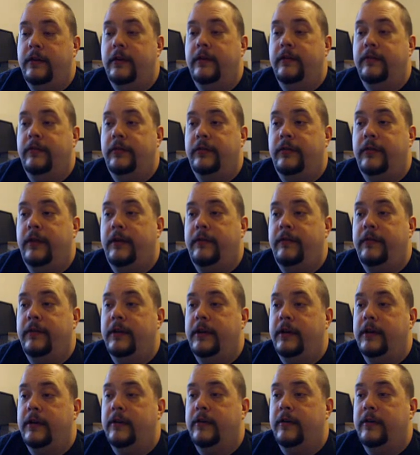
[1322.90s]
of stuff in
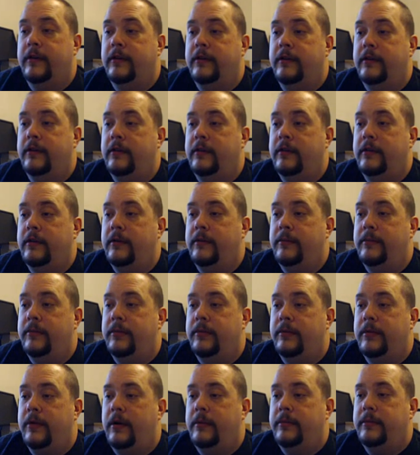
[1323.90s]
here that you
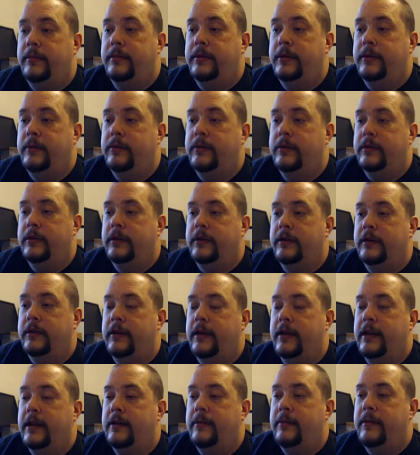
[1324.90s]
probably wouldn't
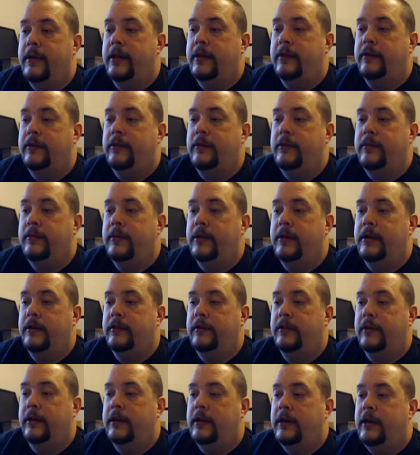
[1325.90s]
think about too much.
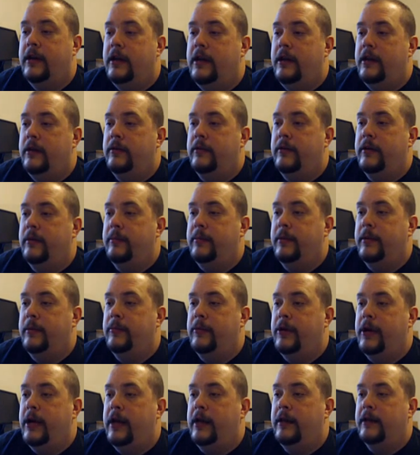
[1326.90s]
Like we've got
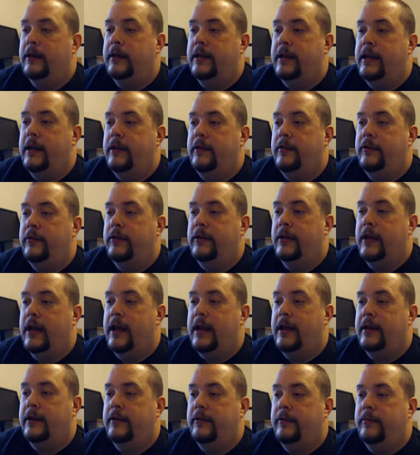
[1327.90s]
memory allocation,
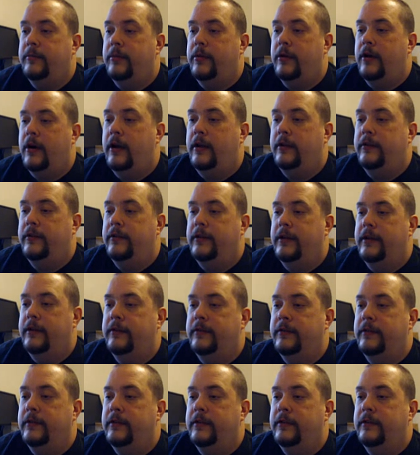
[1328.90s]
active
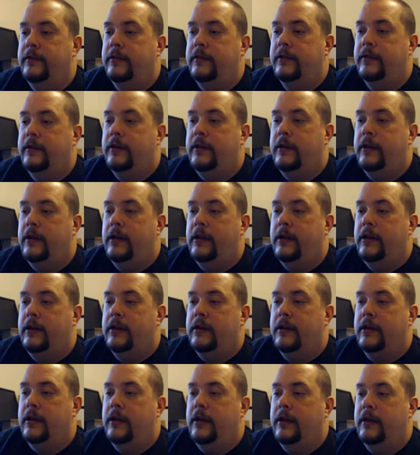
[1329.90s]
processes,
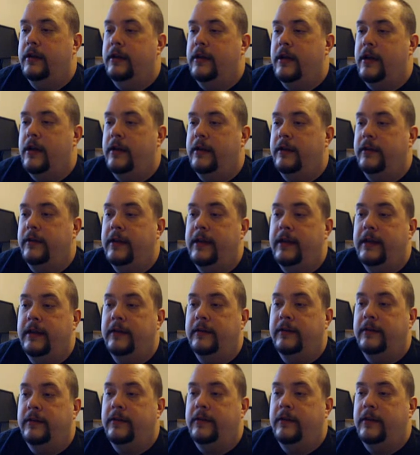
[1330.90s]

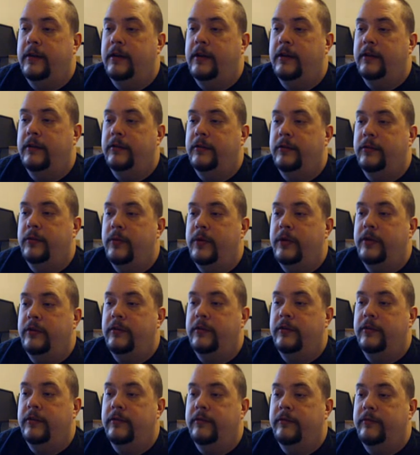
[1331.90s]
context
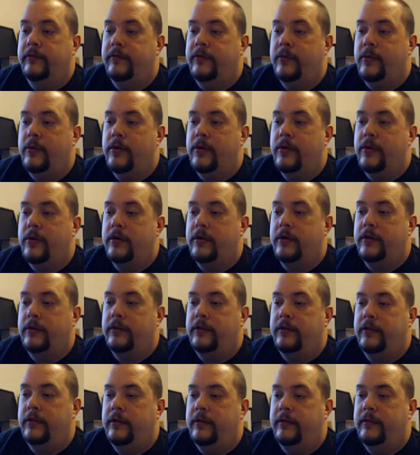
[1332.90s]
switches and
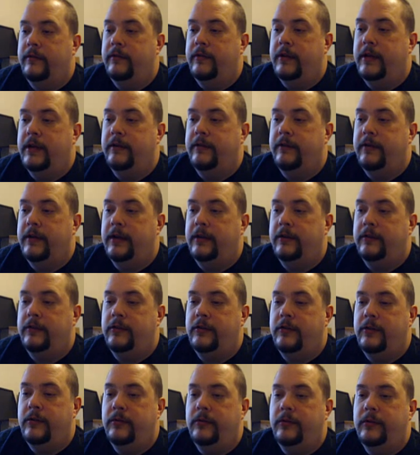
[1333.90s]
forks, BFS
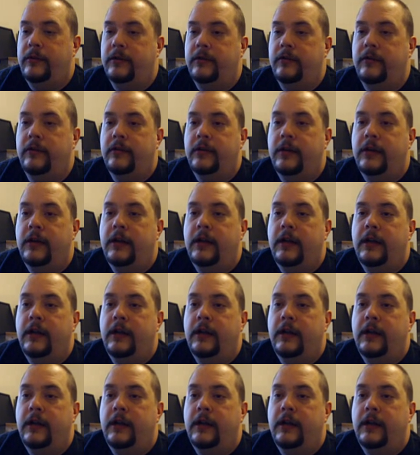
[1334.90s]
usage,